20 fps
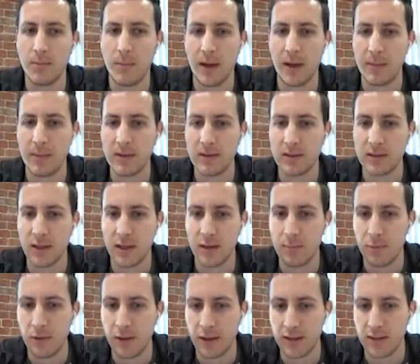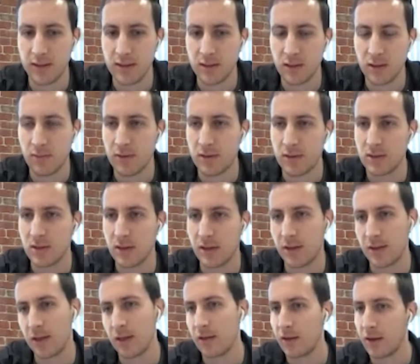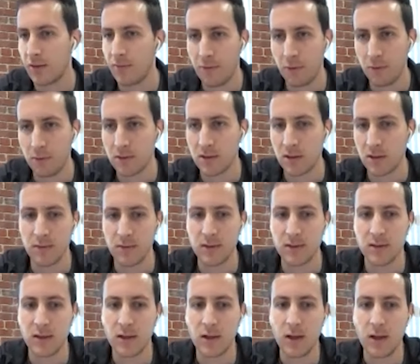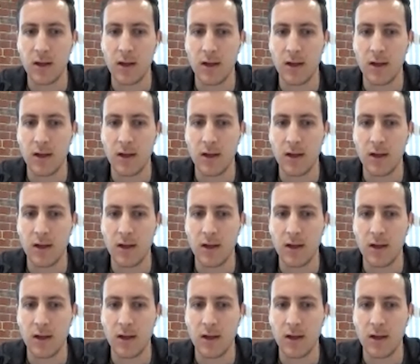payments and plans service, think like a phone service.